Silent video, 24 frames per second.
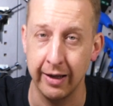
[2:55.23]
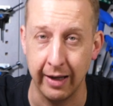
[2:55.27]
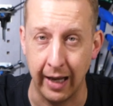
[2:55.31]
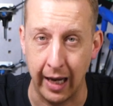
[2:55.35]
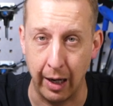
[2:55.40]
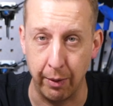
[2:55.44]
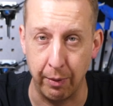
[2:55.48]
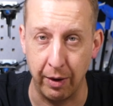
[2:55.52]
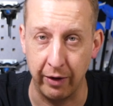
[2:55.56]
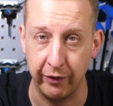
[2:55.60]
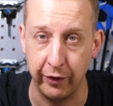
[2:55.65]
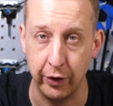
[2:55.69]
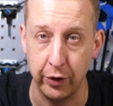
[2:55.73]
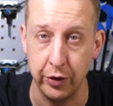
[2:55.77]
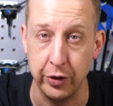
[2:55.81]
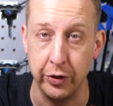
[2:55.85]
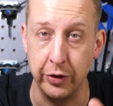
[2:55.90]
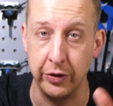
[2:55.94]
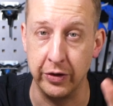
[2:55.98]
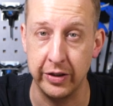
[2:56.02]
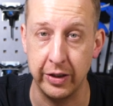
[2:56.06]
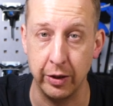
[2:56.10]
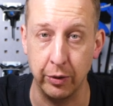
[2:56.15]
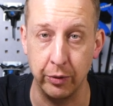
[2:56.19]
However,
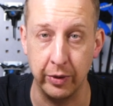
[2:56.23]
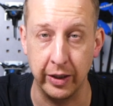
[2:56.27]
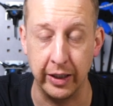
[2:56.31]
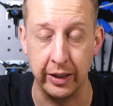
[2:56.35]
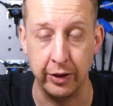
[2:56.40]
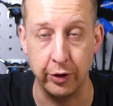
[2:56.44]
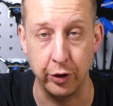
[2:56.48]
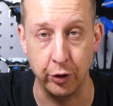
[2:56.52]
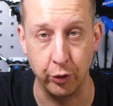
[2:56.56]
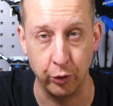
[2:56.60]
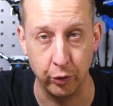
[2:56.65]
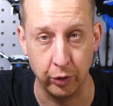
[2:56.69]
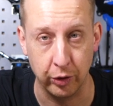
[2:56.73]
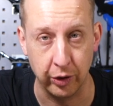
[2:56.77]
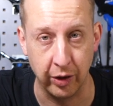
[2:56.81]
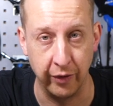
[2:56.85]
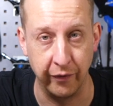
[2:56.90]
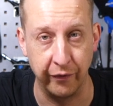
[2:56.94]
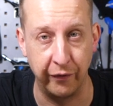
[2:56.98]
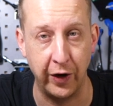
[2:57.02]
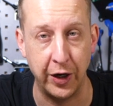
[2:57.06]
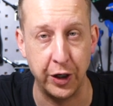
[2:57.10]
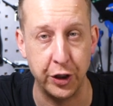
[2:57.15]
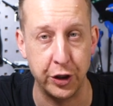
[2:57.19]
you still need your
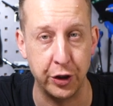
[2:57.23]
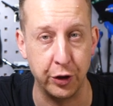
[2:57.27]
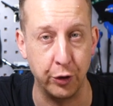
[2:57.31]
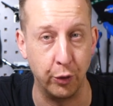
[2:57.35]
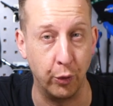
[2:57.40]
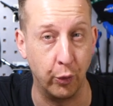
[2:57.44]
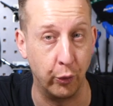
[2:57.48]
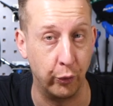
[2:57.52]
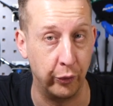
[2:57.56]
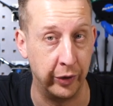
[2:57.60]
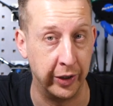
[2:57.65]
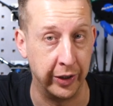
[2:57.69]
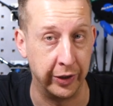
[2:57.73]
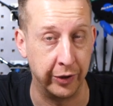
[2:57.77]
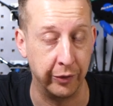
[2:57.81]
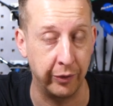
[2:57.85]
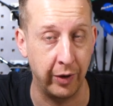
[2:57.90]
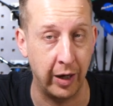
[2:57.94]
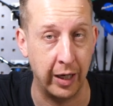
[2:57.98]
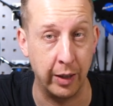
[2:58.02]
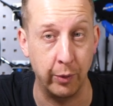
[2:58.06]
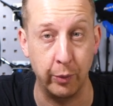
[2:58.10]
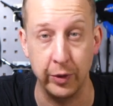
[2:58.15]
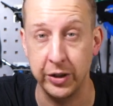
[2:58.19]
conventional rear
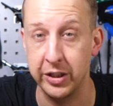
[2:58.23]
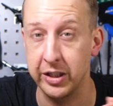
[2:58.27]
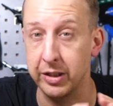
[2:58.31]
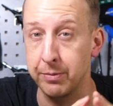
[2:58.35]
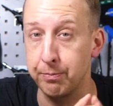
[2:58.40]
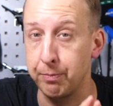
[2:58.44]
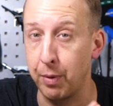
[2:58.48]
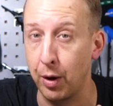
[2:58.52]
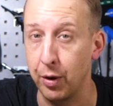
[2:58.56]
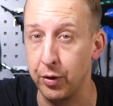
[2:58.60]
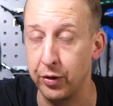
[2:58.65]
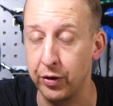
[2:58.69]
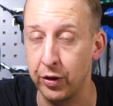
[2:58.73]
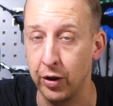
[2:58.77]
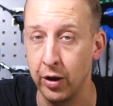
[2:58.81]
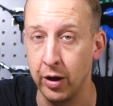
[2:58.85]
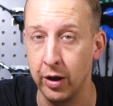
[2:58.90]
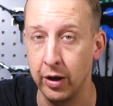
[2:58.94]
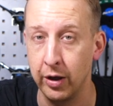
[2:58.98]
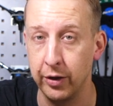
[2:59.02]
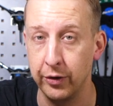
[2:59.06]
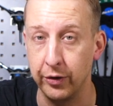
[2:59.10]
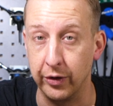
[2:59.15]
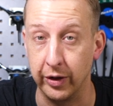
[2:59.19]
derailleur, which is both
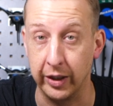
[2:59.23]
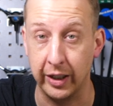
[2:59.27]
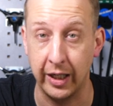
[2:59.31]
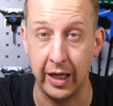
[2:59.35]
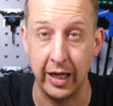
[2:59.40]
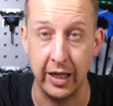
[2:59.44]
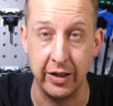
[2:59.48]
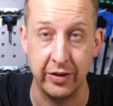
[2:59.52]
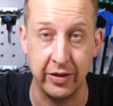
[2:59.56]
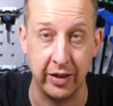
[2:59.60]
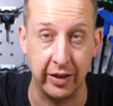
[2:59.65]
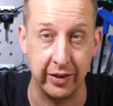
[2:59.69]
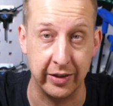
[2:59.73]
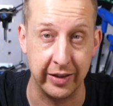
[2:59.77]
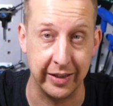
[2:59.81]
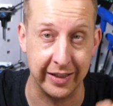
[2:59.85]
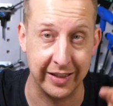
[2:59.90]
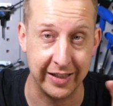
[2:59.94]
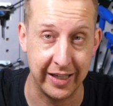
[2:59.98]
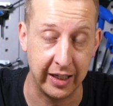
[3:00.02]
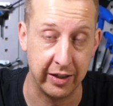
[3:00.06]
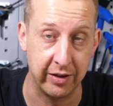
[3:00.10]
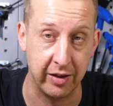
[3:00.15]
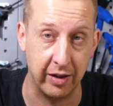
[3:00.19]
the key to the
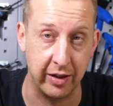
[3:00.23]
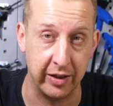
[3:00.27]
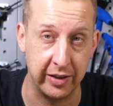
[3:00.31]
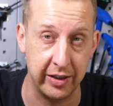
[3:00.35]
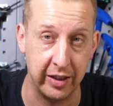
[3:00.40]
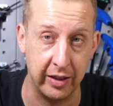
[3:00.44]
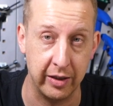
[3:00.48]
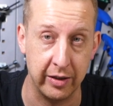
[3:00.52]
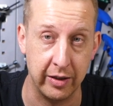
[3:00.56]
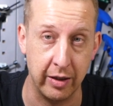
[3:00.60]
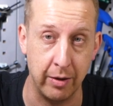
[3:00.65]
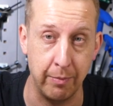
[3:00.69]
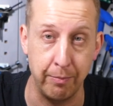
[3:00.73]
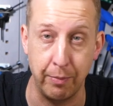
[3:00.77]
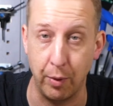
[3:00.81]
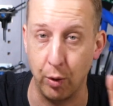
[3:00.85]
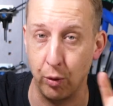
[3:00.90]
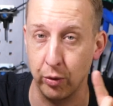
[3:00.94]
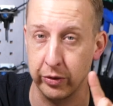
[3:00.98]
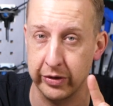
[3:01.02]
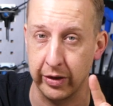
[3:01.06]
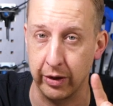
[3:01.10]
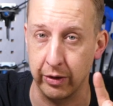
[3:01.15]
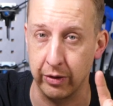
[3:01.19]
success of the system, but
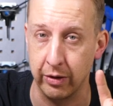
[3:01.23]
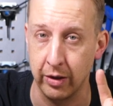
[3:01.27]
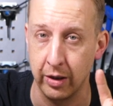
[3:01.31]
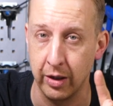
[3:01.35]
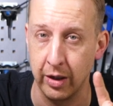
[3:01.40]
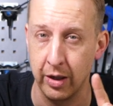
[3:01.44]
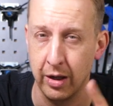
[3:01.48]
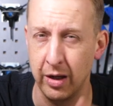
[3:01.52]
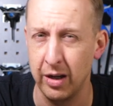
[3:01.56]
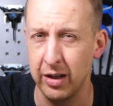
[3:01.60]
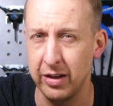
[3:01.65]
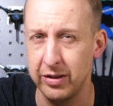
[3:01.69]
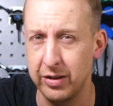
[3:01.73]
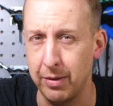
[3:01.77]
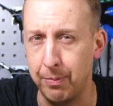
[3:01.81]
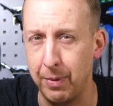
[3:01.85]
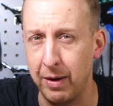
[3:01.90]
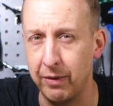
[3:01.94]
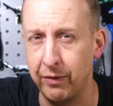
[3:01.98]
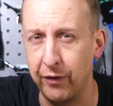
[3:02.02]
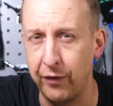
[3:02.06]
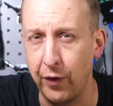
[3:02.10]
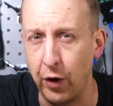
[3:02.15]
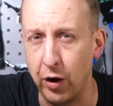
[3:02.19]
also it's a
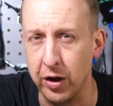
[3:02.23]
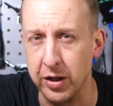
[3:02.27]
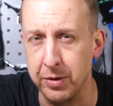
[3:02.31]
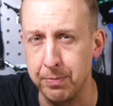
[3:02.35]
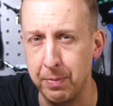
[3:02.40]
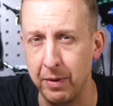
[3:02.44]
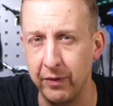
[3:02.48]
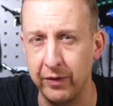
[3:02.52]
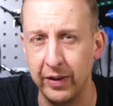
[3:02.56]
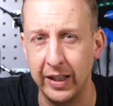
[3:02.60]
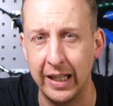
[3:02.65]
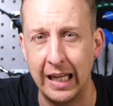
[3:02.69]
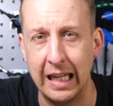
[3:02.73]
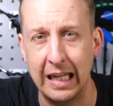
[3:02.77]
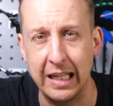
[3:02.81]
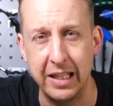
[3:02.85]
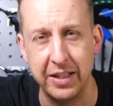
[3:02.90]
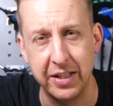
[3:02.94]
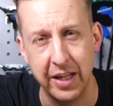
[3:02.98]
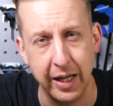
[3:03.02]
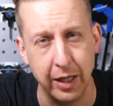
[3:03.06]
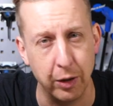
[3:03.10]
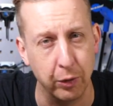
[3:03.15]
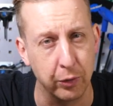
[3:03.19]
bit of a vice, a bit of an
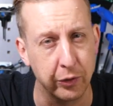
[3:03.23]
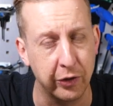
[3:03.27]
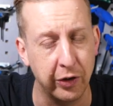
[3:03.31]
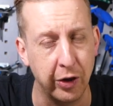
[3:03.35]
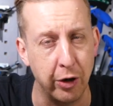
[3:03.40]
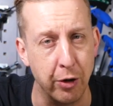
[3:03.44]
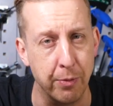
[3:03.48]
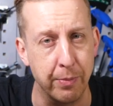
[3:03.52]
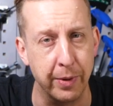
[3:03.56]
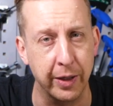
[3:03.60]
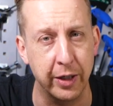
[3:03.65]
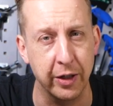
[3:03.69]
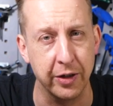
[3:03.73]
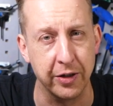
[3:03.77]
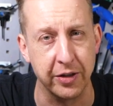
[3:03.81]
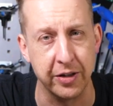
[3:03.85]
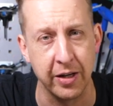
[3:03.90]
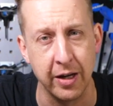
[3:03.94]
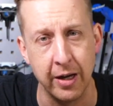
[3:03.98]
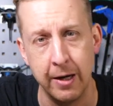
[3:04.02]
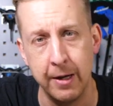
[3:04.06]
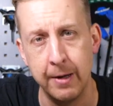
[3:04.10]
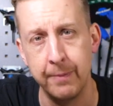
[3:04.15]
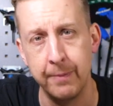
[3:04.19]
Achilles heel too,
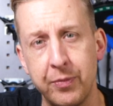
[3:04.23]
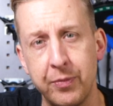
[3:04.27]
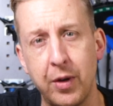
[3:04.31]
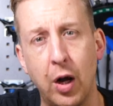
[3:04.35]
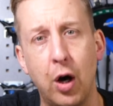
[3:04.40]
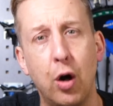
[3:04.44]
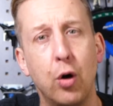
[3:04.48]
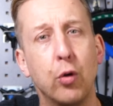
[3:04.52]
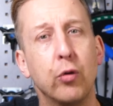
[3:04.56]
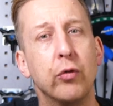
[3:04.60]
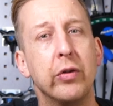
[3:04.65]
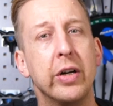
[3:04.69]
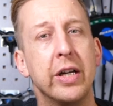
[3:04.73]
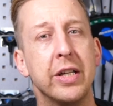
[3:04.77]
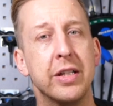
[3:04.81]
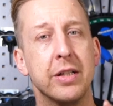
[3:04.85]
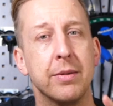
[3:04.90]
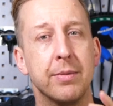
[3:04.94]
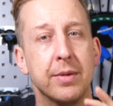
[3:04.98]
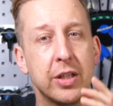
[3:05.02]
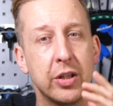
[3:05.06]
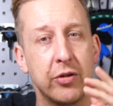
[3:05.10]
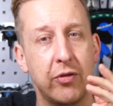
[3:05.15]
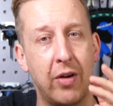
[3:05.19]
because the whole
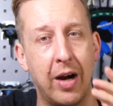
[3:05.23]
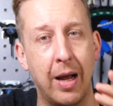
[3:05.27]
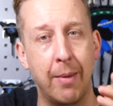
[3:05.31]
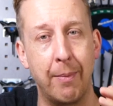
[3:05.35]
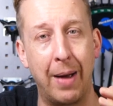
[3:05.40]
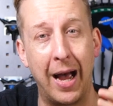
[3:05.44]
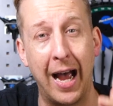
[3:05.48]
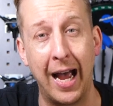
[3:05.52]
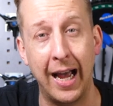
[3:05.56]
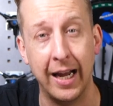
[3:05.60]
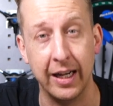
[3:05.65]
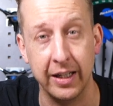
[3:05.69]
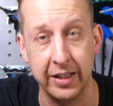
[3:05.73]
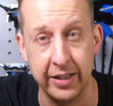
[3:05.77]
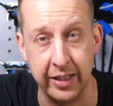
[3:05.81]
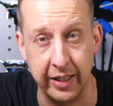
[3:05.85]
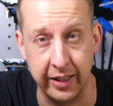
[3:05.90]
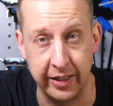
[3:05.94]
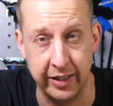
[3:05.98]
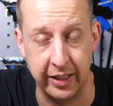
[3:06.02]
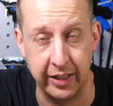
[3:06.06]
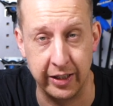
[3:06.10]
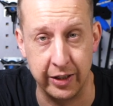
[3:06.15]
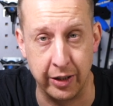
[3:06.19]
reason the SRAM A X
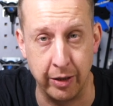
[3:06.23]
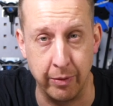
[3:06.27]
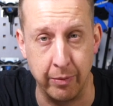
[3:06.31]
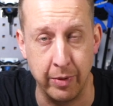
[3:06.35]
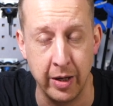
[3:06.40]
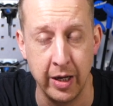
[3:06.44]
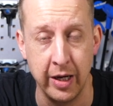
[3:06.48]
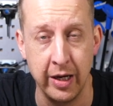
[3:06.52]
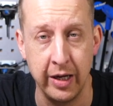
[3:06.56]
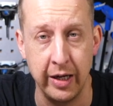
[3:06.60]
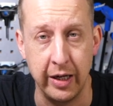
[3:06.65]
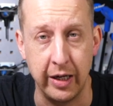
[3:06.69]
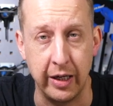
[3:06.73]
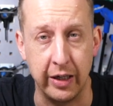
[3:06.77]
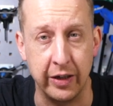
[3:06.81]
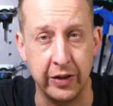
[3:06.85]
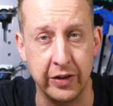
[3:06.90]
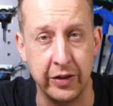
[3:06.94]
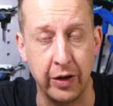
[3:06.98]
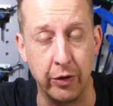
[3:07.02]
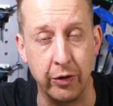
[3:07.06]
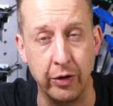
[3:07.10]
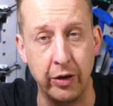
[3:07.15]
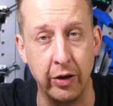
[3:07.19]
S system is
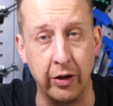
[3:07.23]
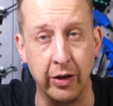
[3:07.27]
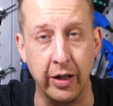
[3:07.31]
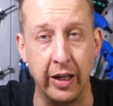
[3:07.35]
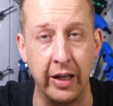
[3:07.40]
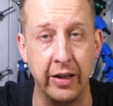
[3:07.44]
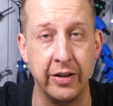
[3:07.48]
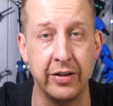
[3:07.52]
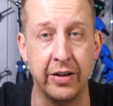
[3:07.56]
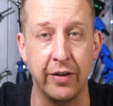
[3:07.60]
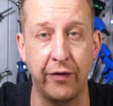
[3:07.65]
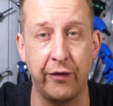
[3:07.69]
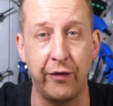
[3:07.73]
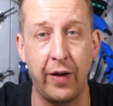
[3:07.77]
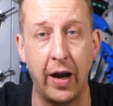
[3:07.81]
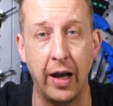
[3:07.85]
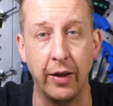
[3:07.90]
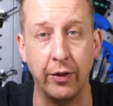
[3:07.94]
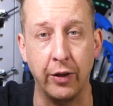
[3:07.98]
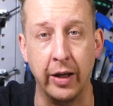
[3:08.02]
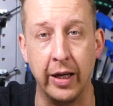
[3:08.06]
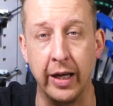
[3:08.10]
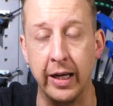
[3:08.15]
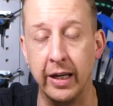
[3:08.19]
so good is the
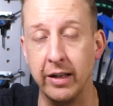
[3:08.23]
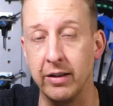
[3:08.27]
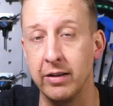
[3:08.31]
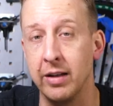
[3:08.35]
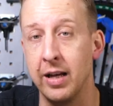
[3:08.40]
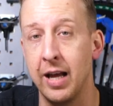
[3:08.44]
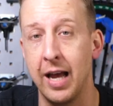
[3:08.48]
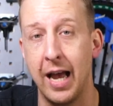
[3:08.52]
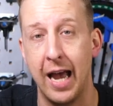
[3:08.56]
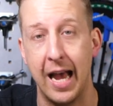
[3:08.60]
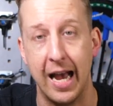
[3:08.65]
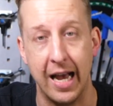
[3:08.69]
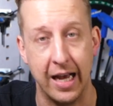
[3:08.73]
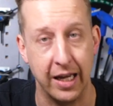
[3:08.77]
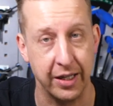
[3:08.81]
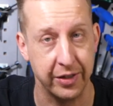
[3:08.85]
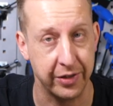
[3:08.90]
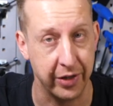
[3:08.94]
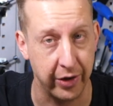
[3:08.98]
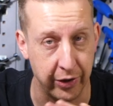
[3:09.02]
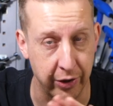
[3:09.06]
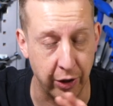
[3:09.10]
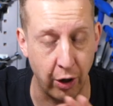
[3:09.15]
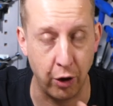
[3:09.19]
fact that it
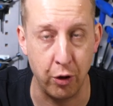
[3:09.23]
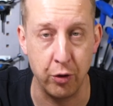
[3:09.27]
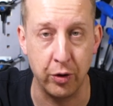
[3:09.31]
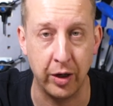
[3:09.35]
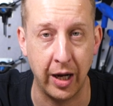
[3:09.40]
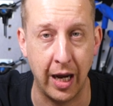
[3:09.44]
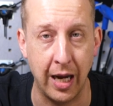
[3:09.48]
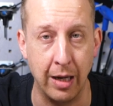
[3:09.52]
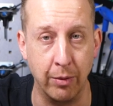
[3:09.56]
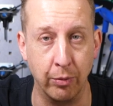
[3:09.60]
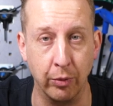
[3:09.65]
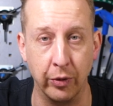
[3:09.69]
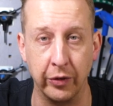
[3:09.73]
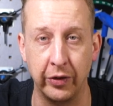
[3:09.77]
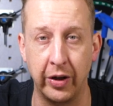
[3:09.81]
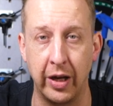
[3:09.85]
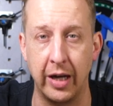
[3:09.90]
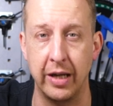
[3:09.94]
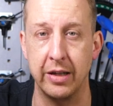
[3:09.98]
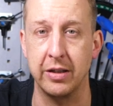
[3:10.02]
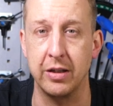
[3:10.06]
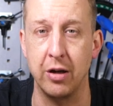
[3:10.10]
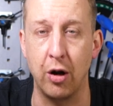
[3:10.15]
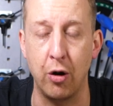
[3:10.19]
has no cables,
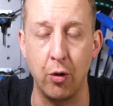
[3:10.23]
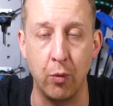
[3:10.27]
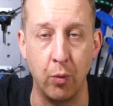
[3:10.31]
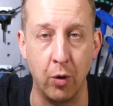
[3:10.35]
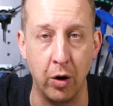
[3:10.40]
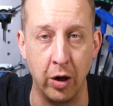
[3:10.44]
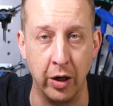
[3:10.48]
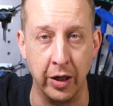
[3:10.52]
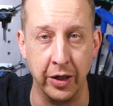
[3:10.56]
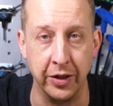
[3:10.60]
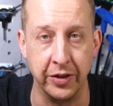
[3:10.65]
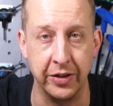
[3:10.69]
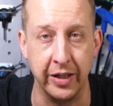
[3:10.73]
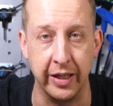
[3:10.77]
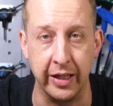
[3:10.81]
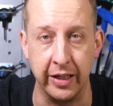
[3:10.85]
has no wires.